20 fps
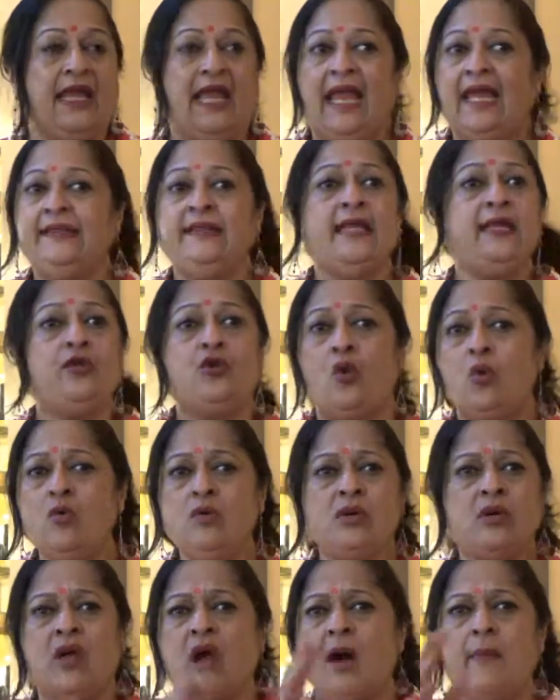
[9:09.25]
And they
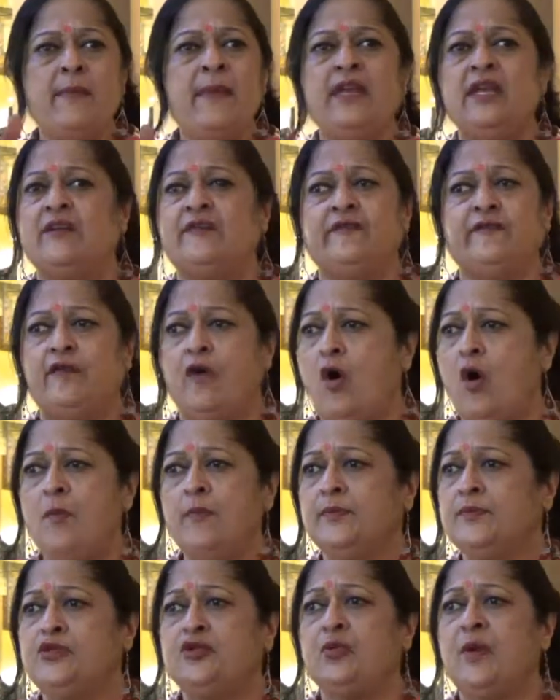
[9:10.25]
don't come in a
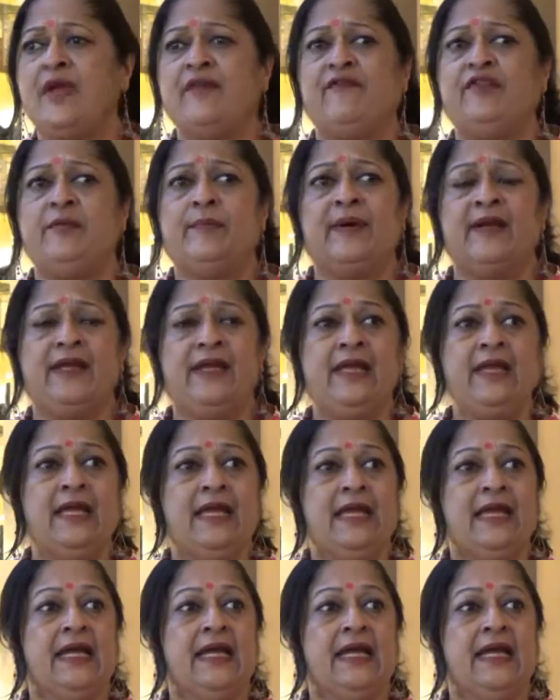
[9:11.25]
form to everybody,